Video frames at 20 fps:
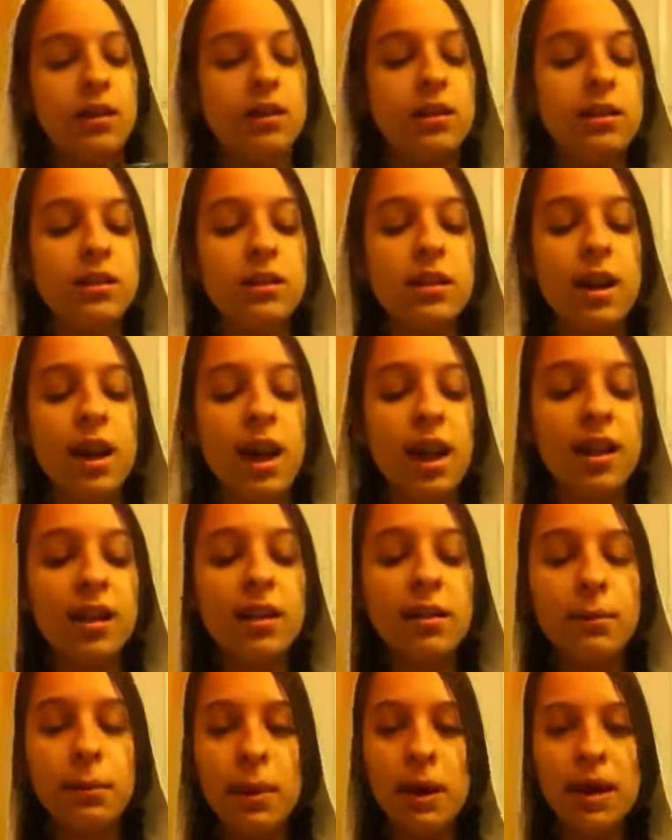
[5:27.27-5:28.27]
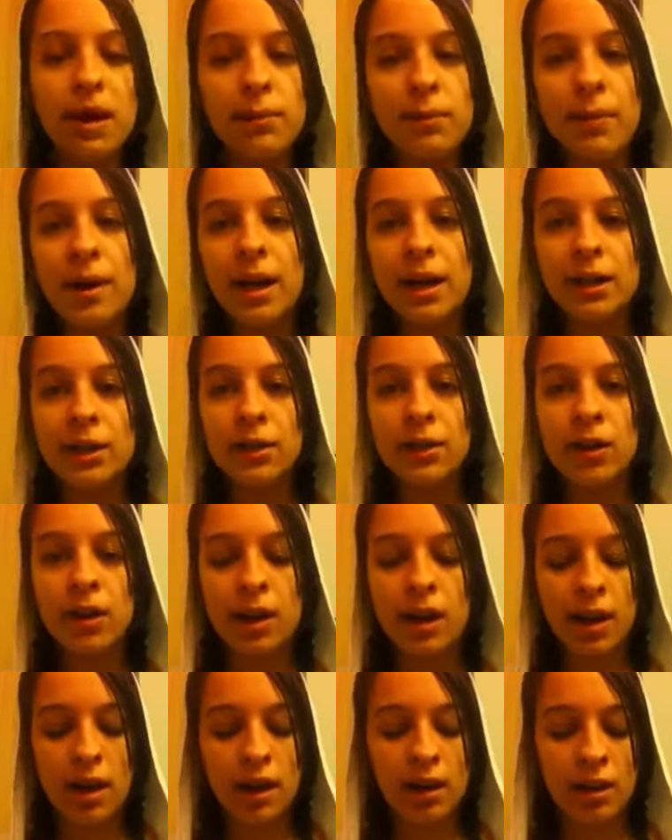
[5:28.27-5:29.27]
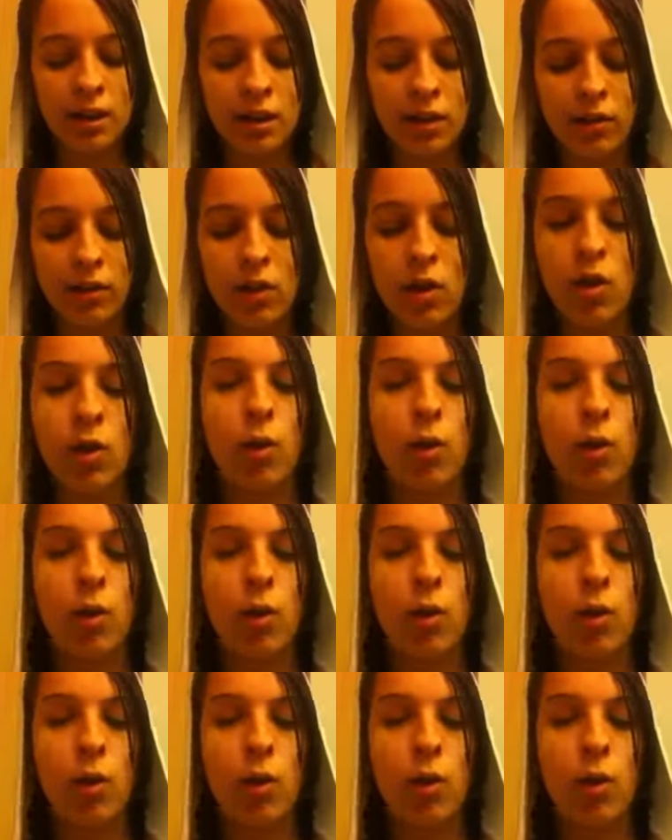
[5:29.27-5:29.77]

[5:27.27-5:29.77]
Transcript: Does it get to play Minecraft?